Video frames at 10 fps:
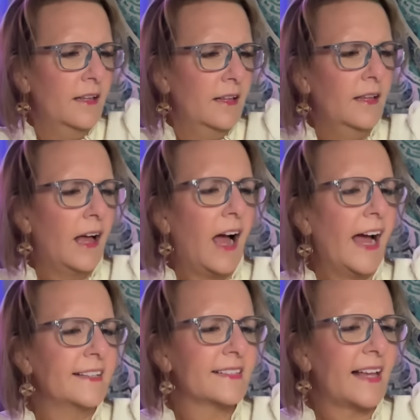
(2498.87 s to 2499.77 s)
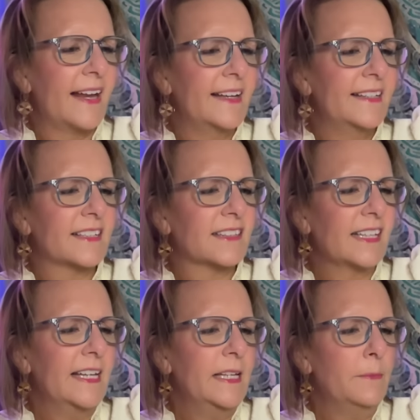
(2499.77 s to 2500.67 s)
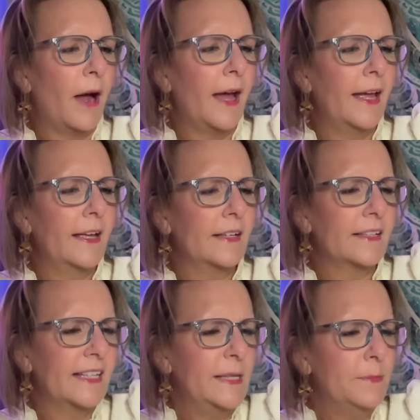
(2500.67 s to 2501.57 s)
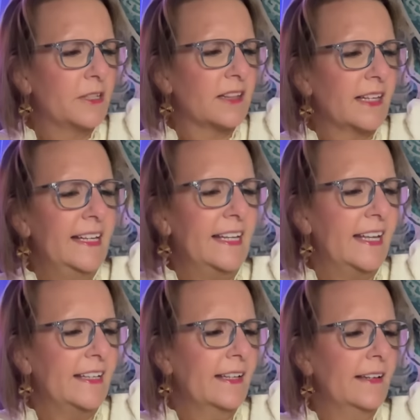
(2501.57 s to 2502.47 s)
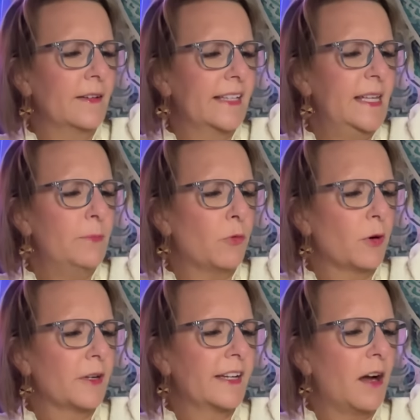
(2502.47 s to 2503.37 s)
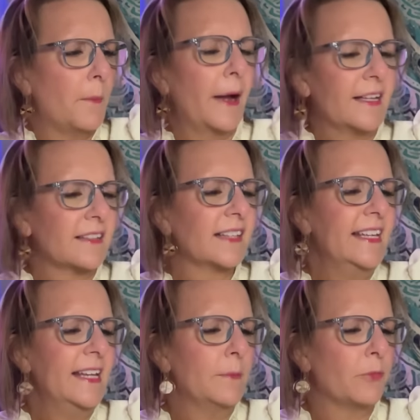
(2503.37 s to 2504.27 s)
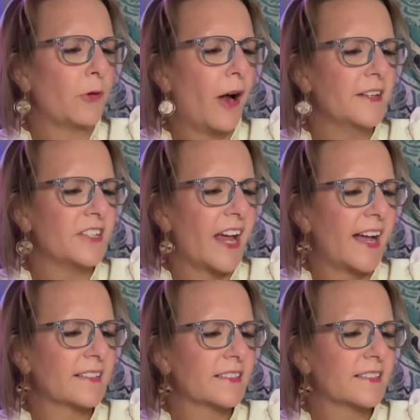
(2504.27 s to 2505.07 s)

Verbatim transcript: I decided to clean my, keep cleaning, keep working on my cleaning project.